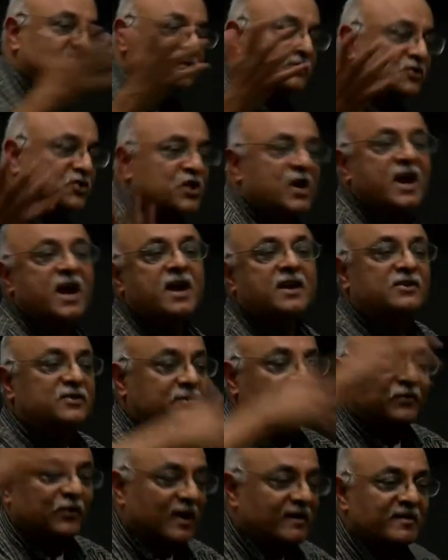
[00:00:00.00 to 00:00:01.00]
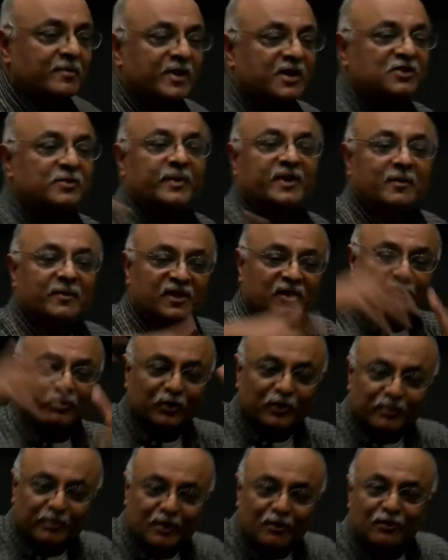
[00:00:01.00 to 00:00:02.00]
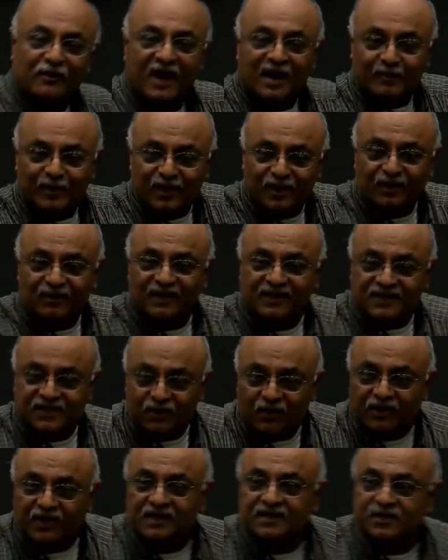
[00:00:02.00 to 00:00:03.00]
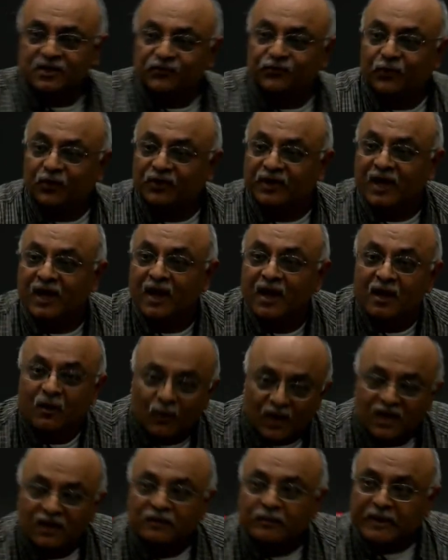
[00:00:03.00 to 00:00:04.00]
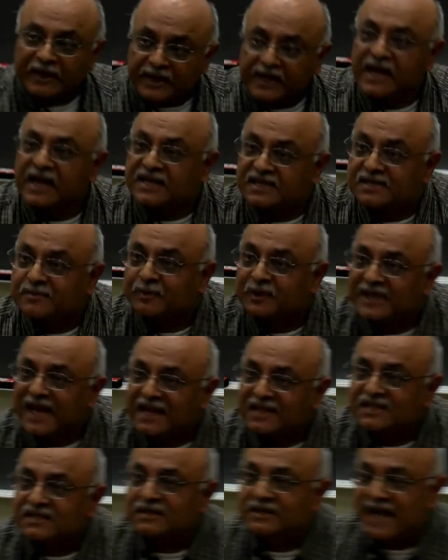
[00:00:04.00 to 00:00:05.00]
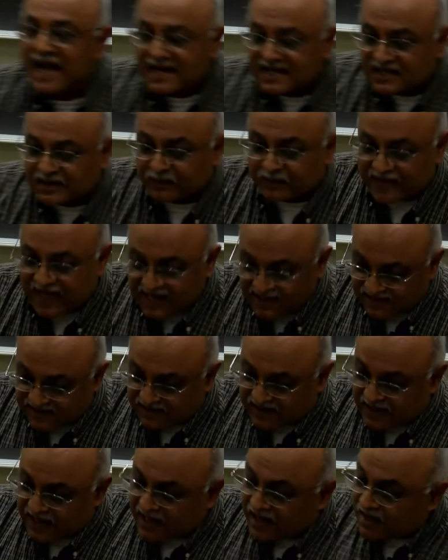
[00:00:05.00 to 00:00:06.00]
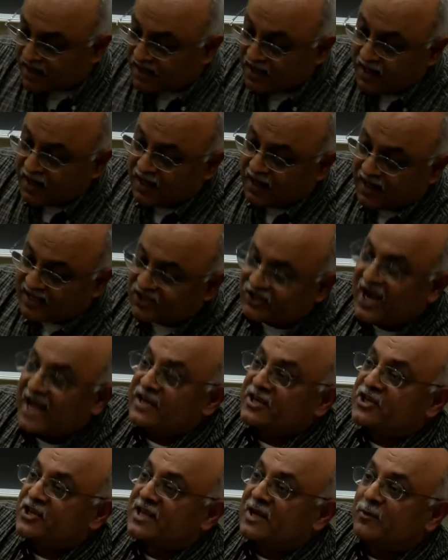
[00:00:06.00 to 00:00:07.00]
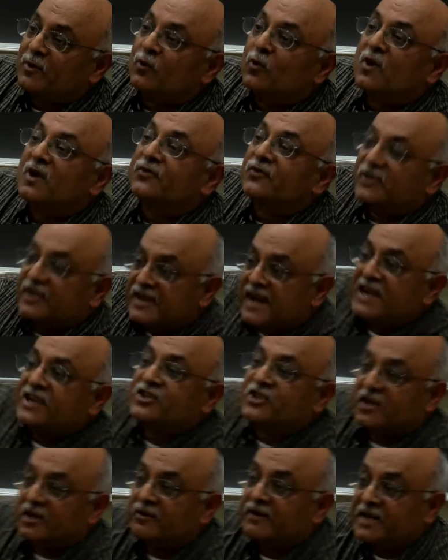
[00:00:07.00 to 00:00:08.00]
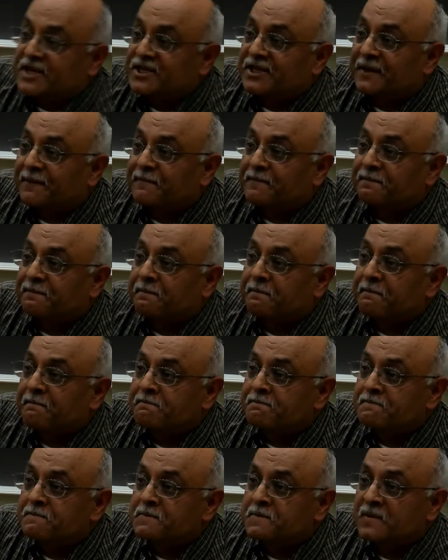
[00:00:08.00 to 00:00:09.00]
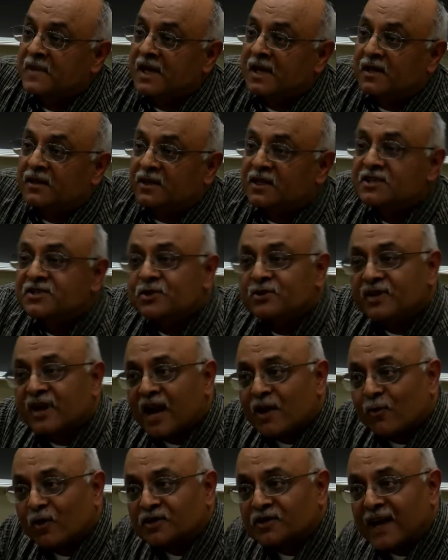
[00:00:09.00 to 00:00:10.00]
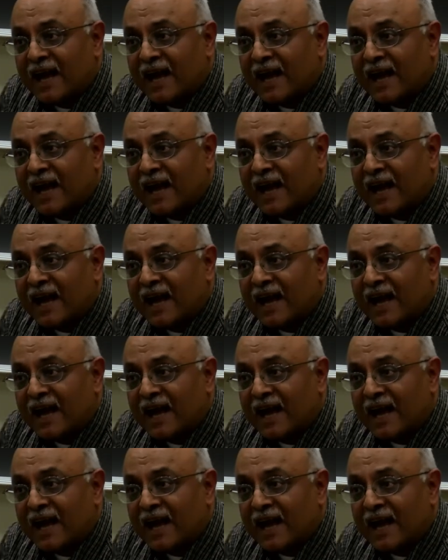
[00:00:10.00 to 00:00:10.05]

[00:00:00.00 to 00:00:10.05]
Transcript: to train to, for everybody to become a computer programmer and so on and so forth. Well, yes, but that's, that's, that's uh, a strategy that will work for the next generation. The issue that I want to